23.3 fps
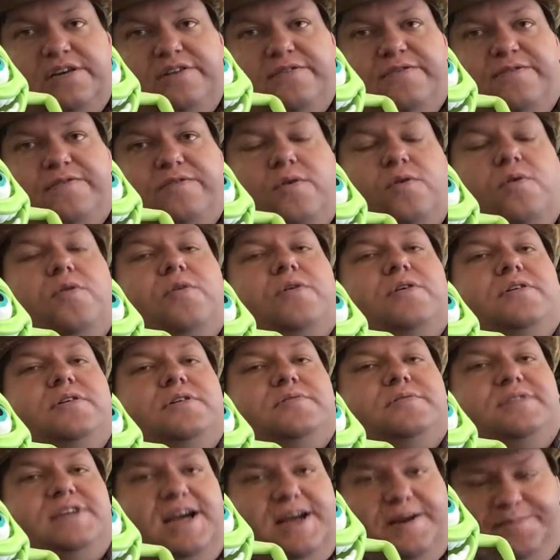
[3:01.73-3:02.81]
4.
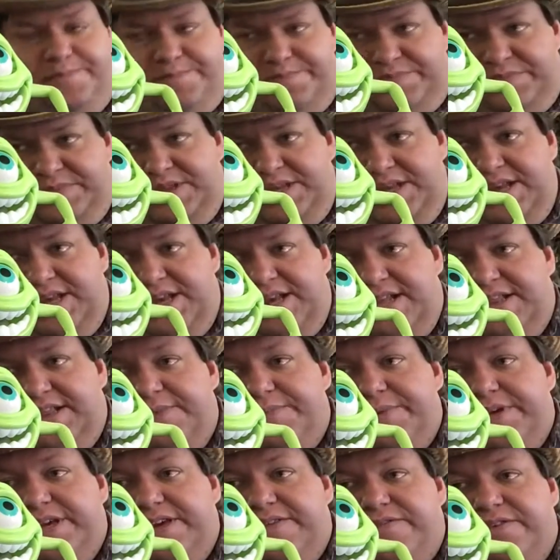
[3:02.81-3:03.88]
Okay? Let
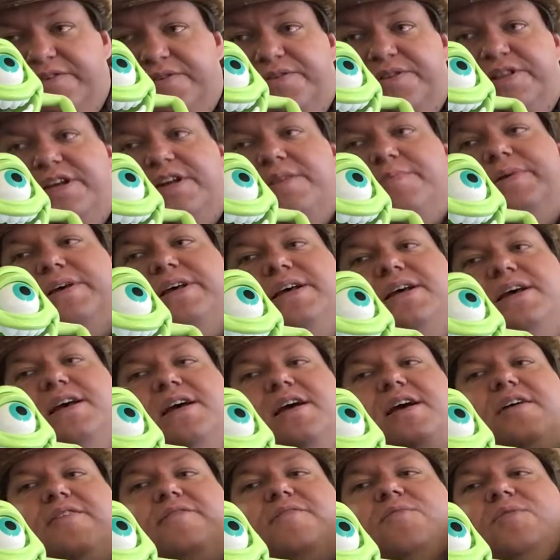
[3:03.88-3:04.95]
me give you a little bit
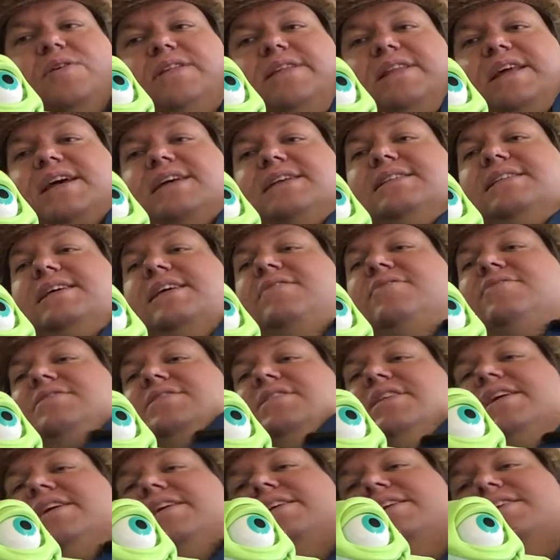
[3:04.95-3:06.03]
of what that sounds
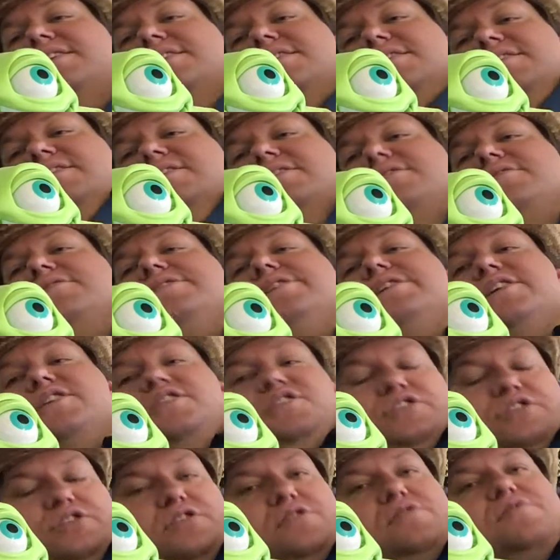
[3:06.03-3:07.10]
like.
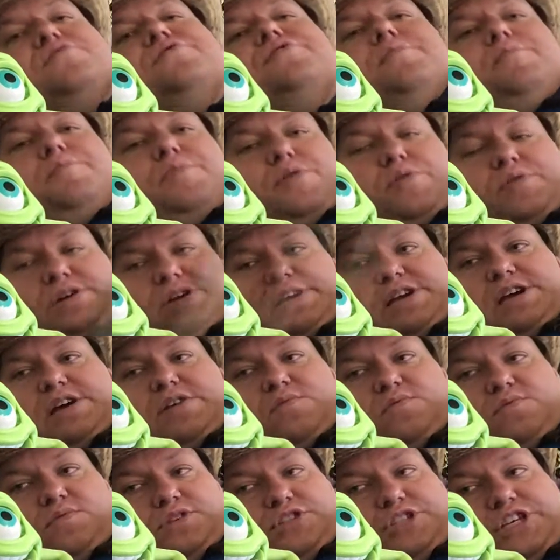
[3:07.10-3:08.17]
Here's the bowing at
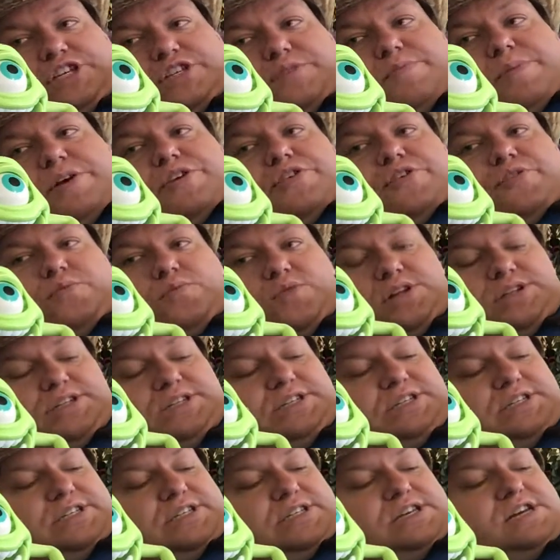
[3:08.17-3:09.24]
just measure
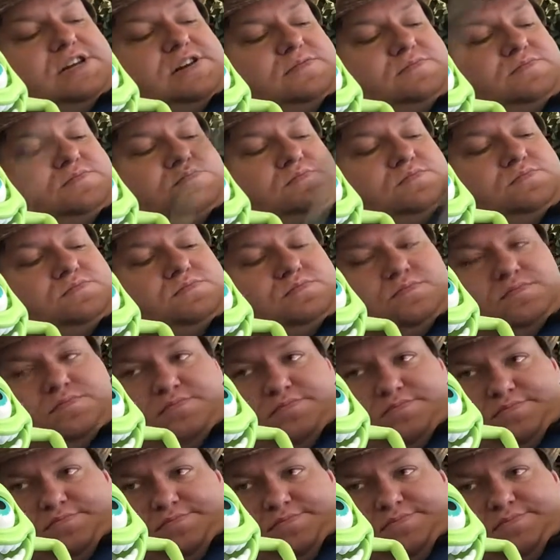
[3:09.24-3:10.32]
116.
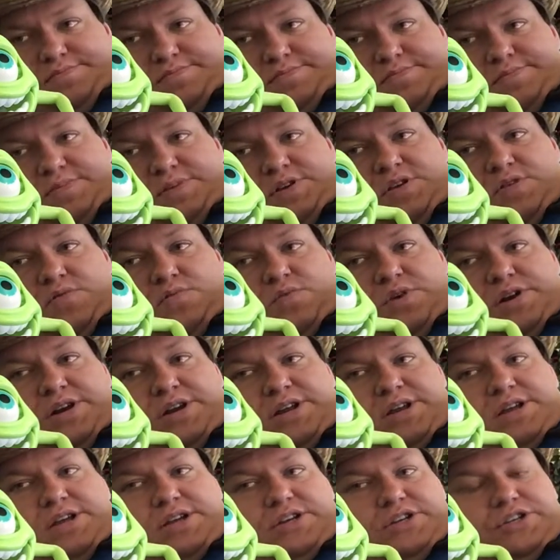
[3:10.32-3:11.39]
1,
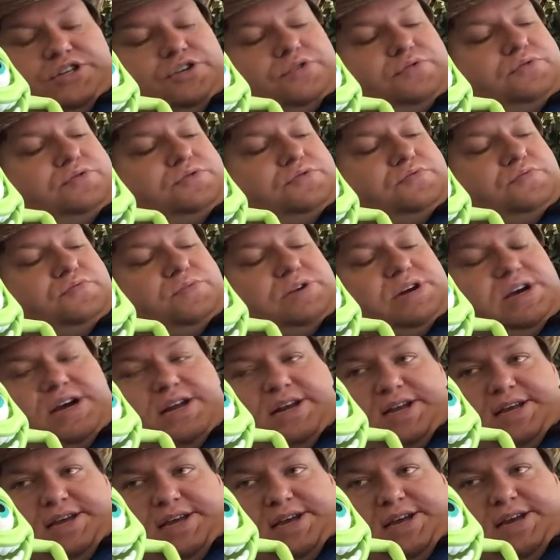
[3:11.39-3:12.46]
2,
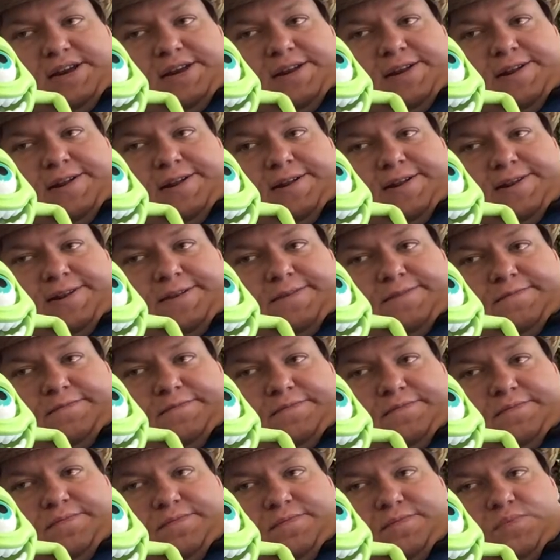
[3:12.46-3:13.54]
ready, and
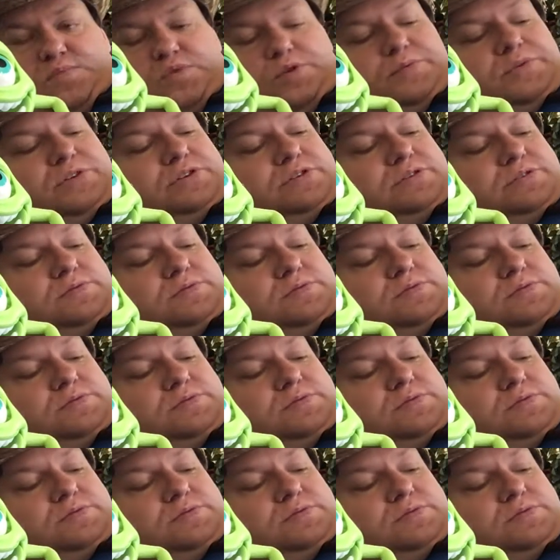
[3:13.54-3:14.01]
whoops.